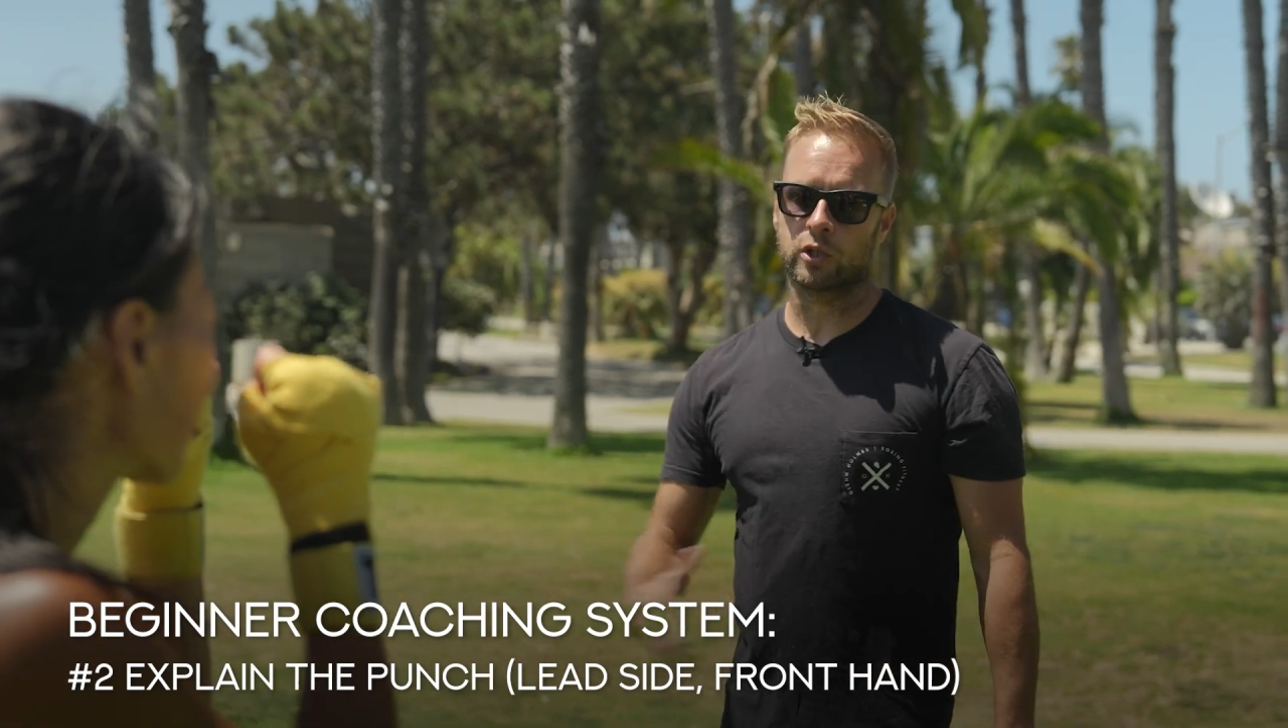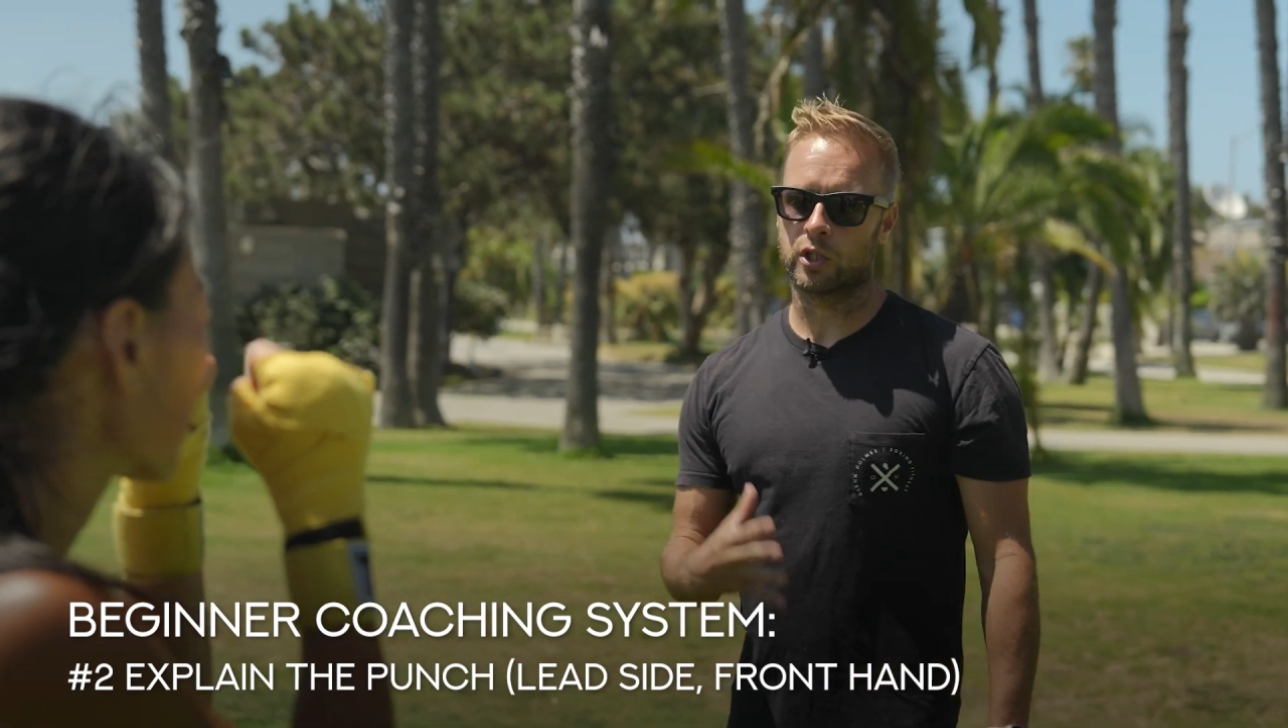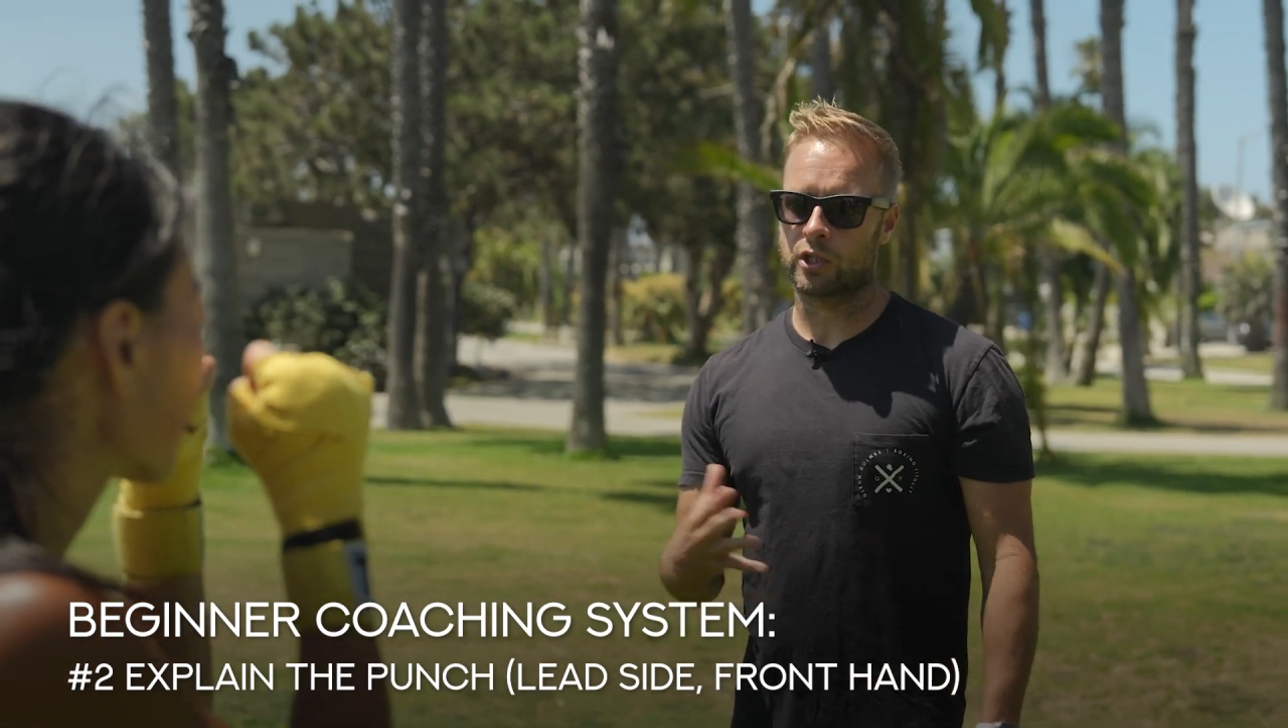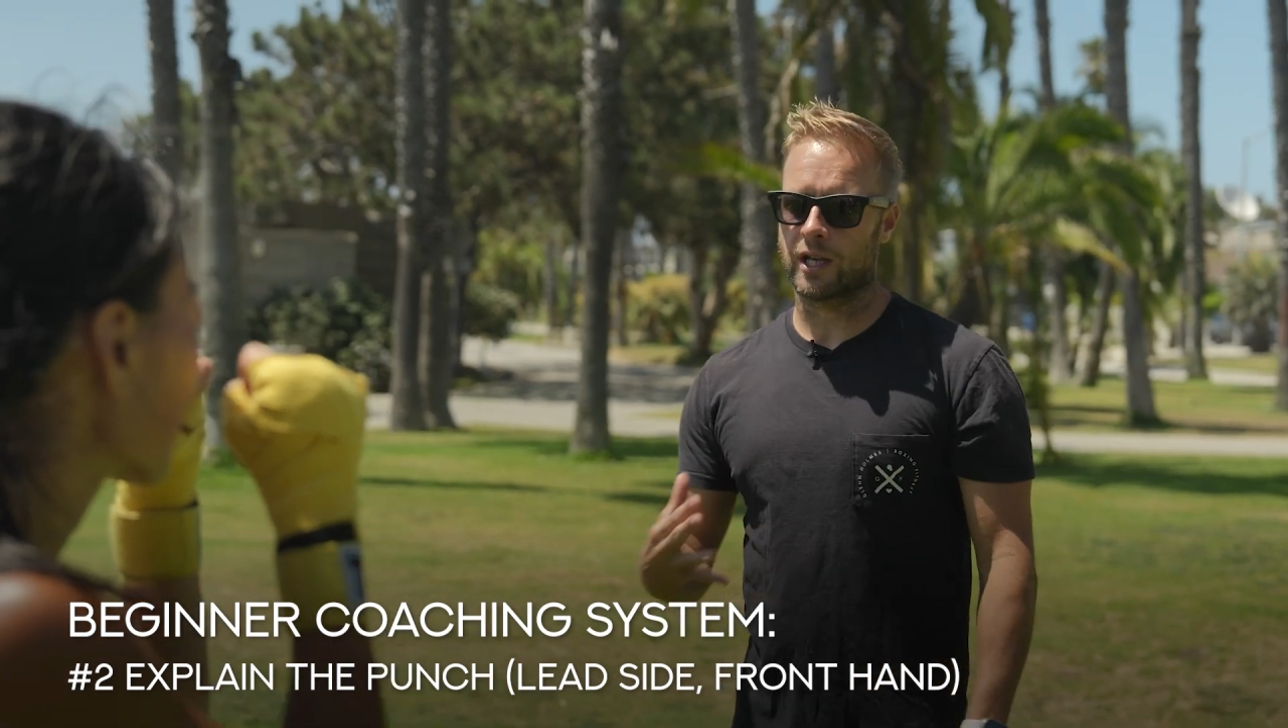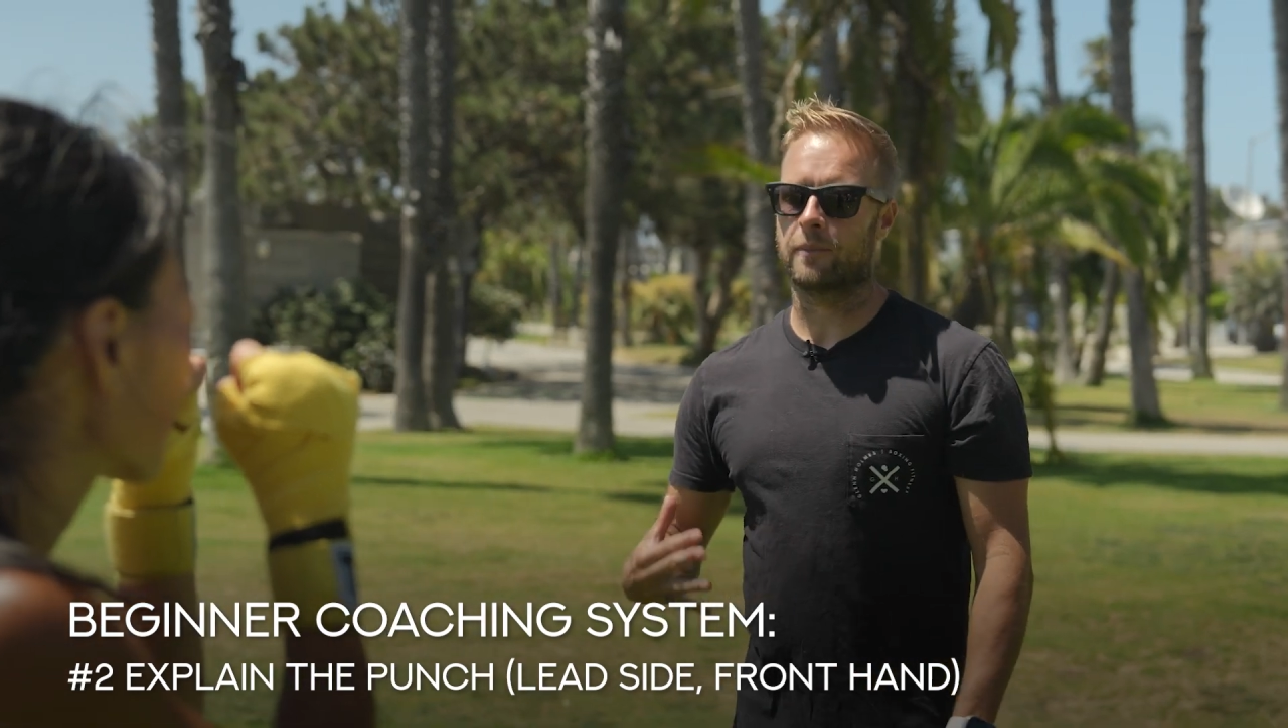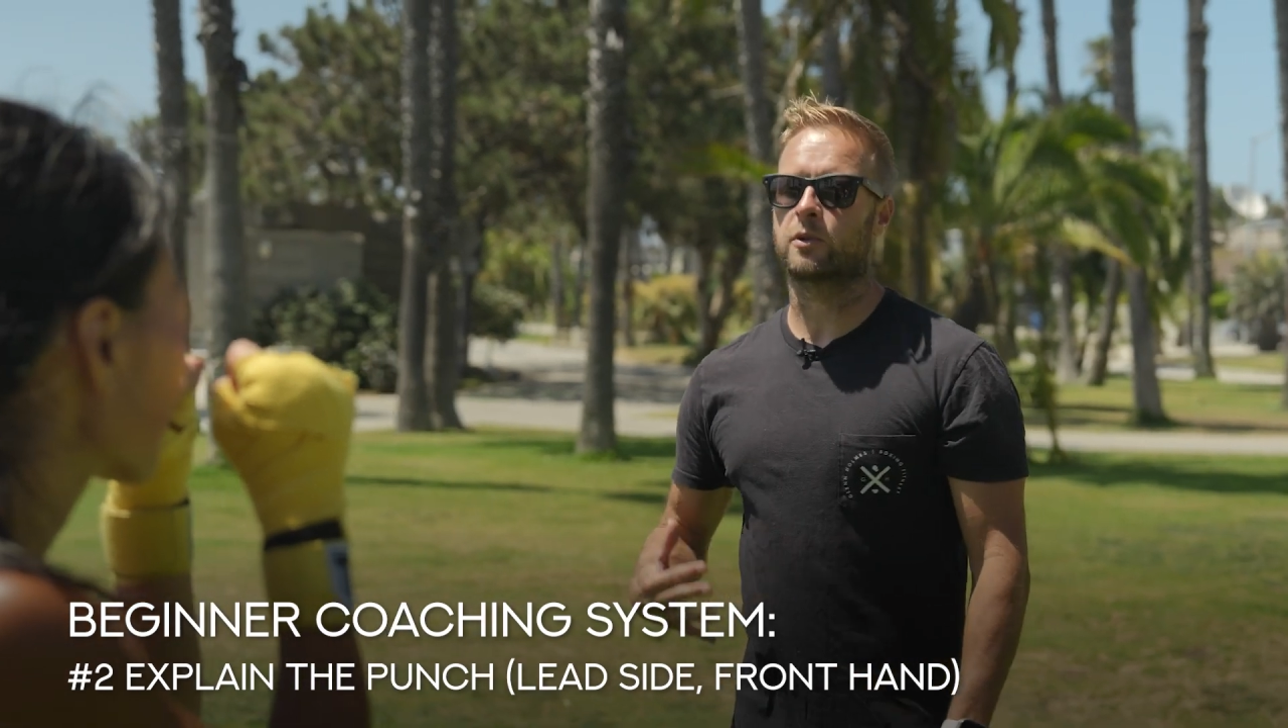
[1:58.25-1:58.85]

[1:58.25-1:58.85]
the jab?